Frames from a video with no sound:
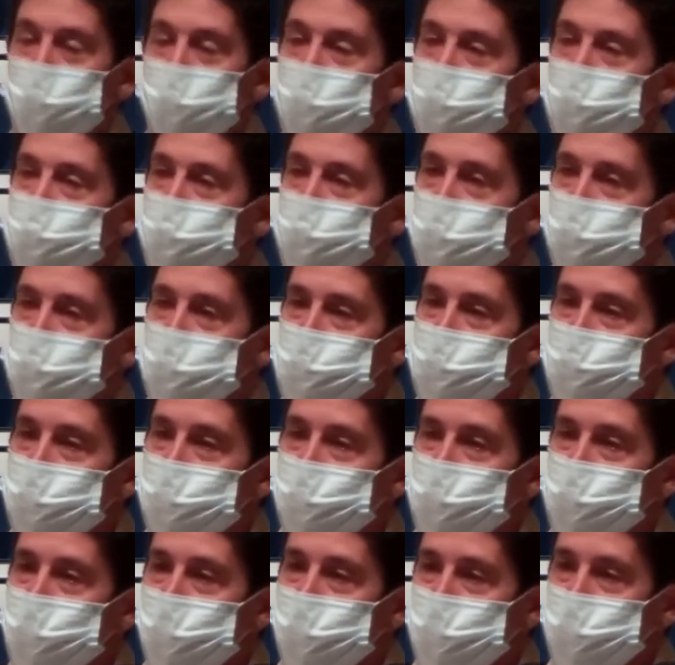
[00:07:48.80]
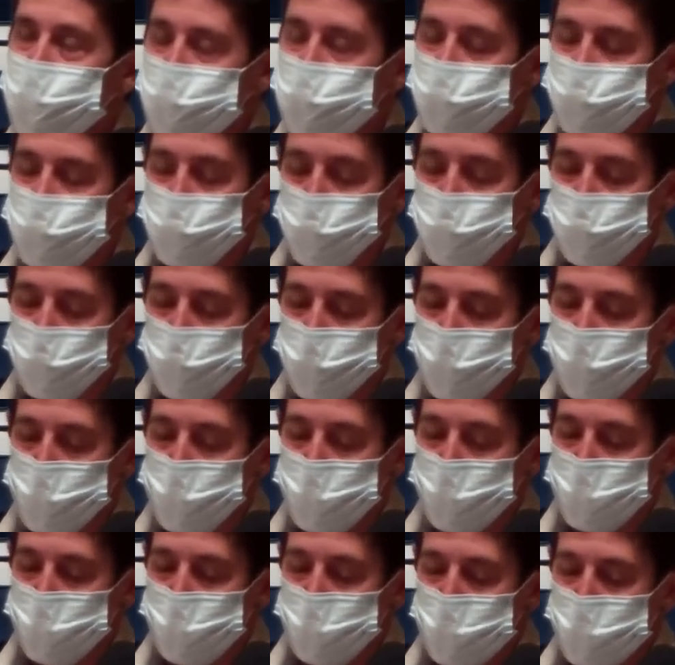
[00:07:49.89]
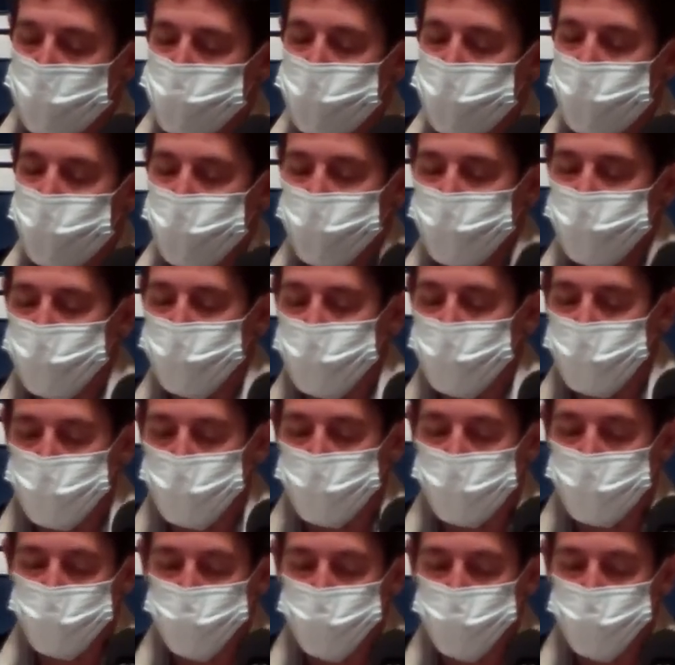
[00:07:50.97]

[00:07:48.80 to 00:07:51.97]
year, 5782, I began to think